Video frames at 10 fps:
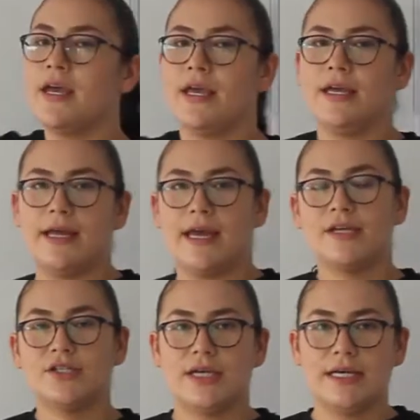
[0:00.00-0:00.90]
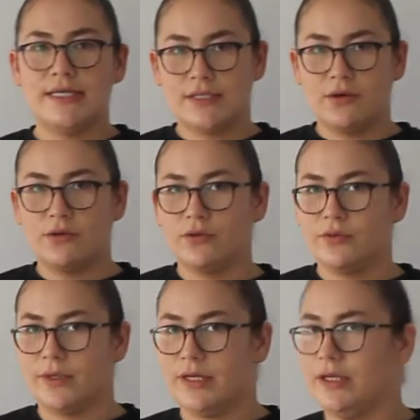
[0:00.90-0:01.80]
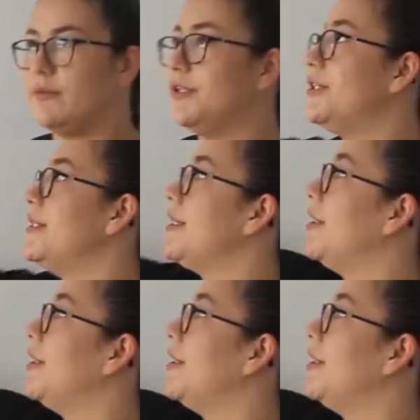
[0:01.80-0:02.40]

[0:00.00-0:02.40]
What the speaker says: and it actually has an old word which is